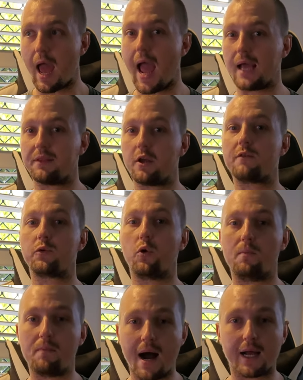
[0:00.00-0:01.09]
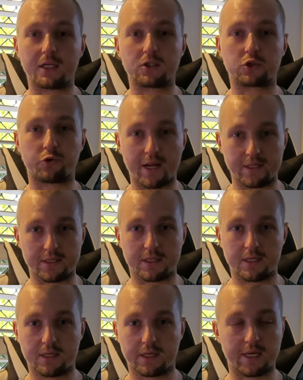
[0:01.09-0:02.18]
and the overall market trends
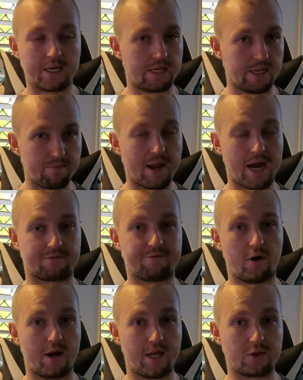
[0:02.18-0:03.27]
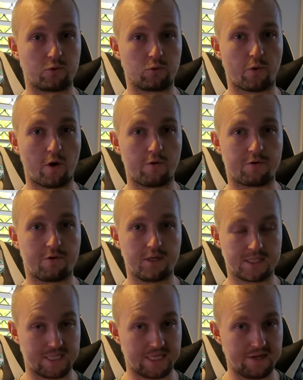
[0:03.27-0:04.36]
can impact financial growth
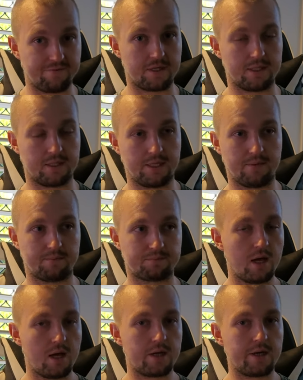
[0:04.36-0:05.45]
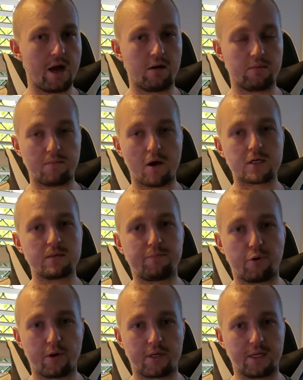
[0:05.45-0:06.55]
significantly. Now, most
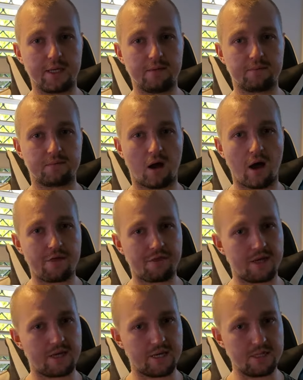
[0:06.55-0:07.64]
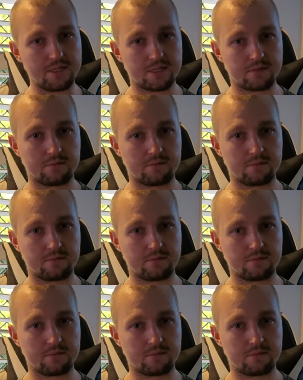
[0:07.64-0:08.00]
importantly, I think is